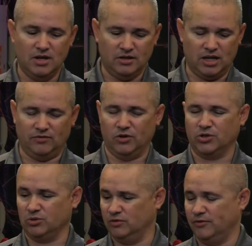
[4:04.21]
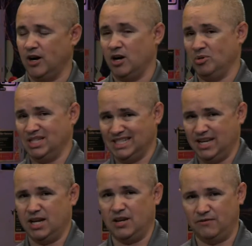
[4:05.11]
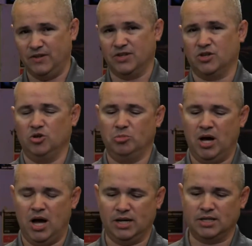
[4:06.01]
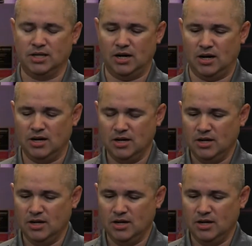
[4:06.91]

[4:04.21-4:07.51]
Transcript: that virtual environment and get a physical box there.